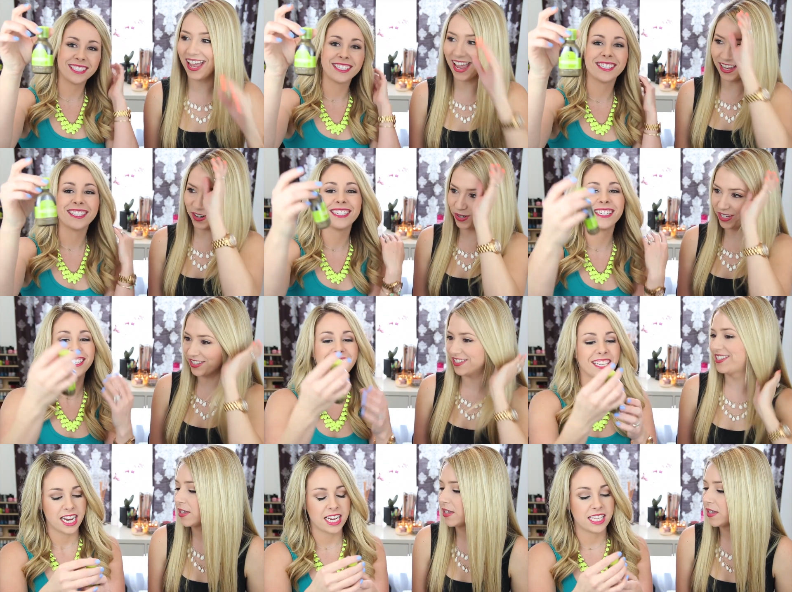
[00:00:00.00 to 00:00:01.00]
Speaker 1: I hate
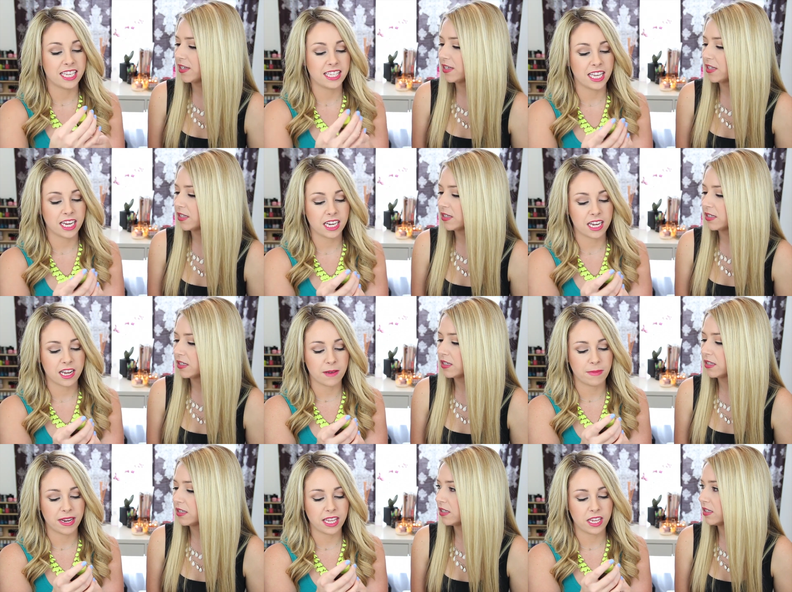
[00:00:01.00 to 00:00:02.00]
oils. Is this like,
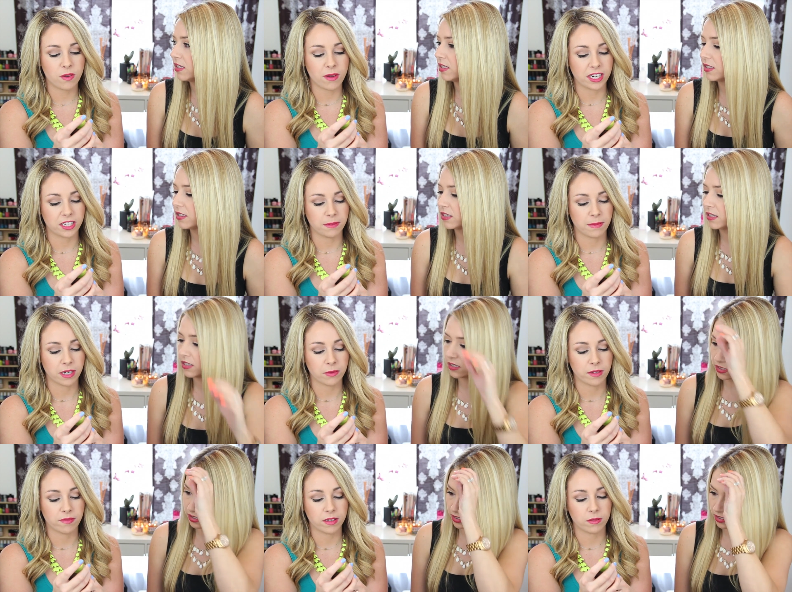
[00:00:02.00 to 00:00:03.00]
um, I think you actually
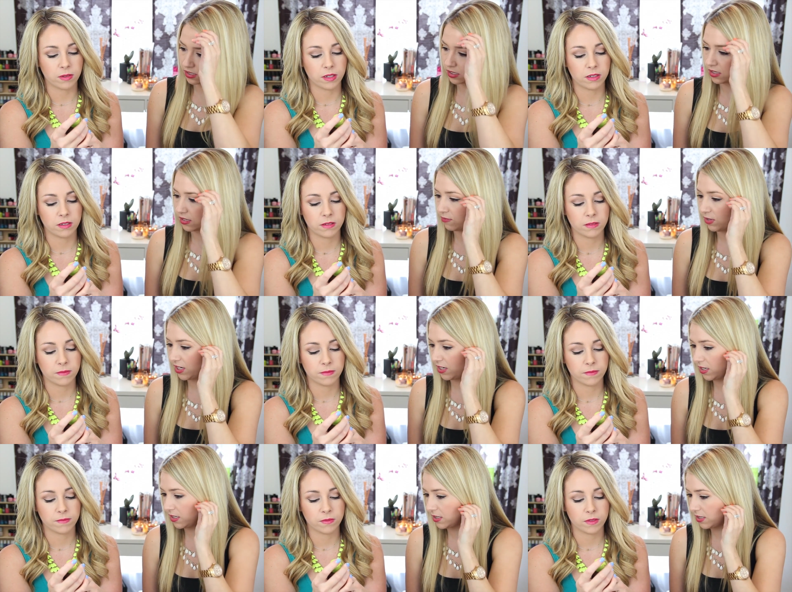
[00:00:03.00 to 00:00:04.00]
microwave this one. What?
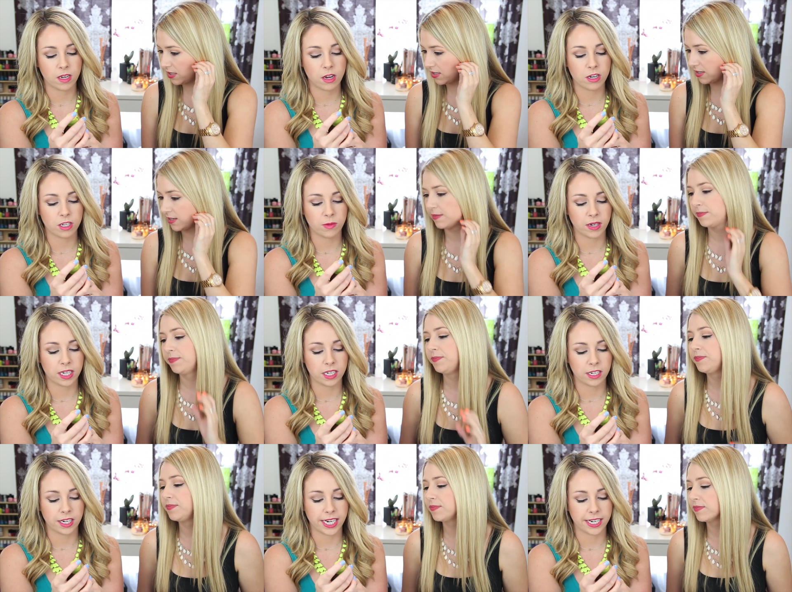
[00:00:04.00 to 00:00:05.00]
Speaker 2: No, you just work
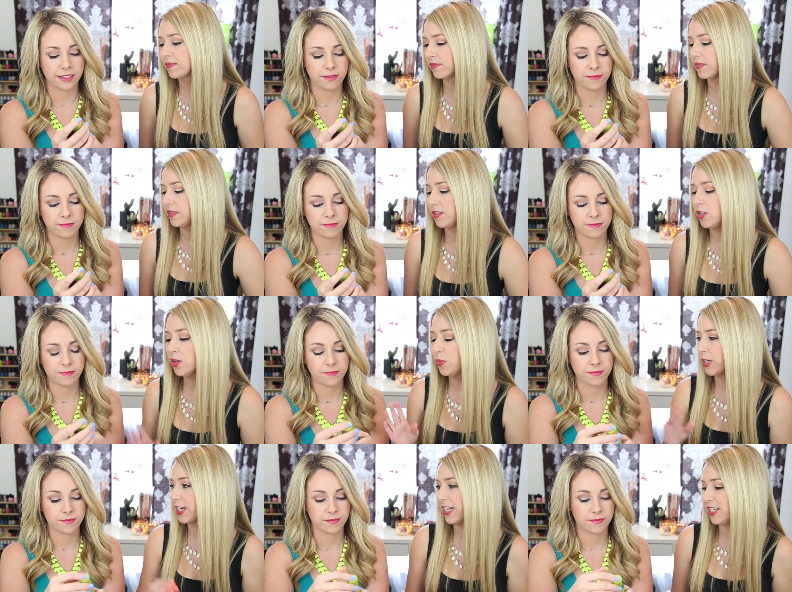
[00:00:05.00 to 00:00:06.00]
it into your hair. You
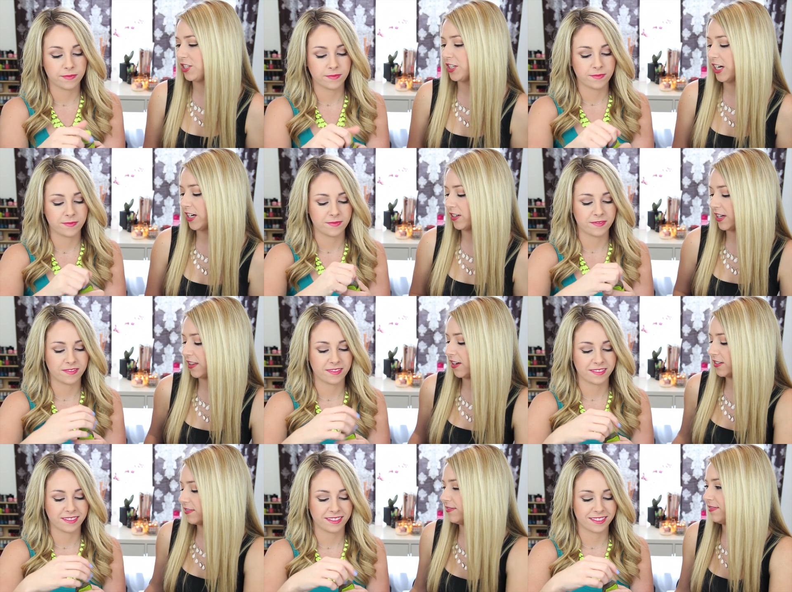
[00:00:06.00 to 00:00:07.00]
can work it into your hair all day
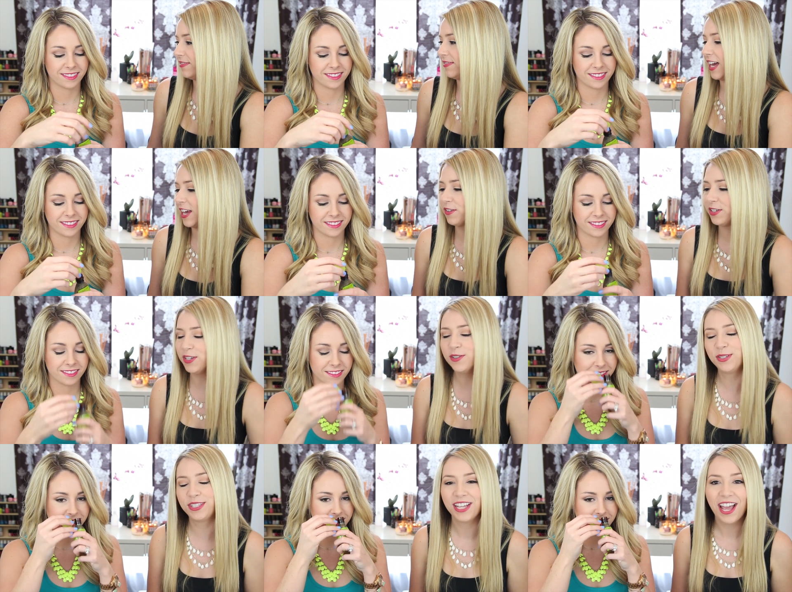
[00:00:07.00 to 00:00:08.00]
long. I don't
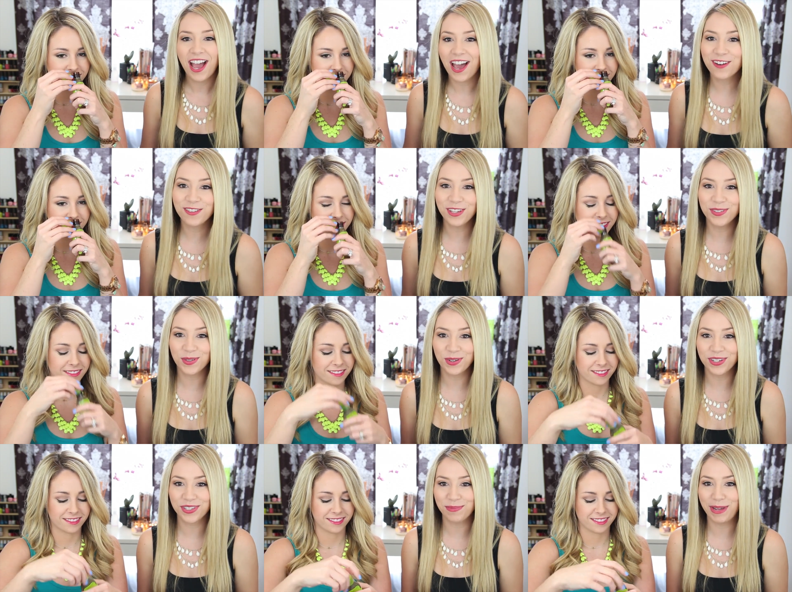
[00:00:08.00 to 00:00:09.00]
use, I don't use
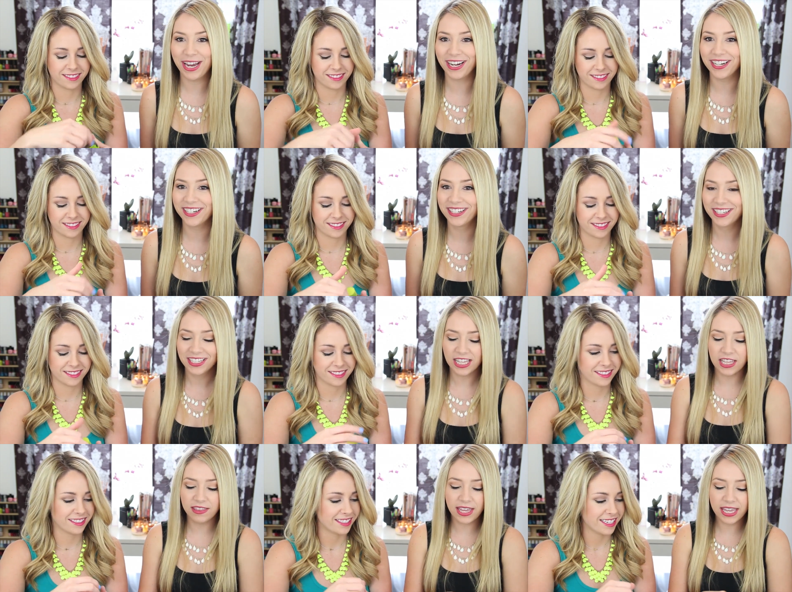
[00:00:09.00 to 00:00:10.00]
oils on my hair.
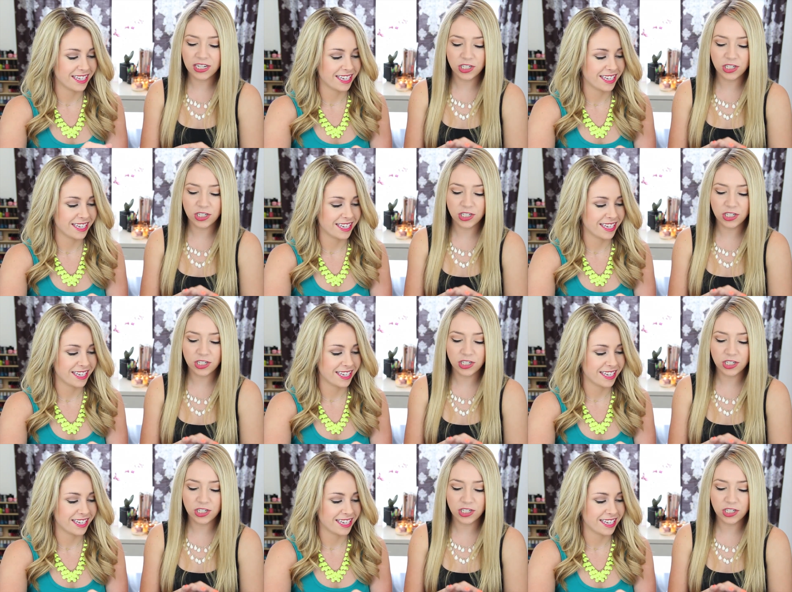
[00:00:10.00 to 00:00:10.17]
It, they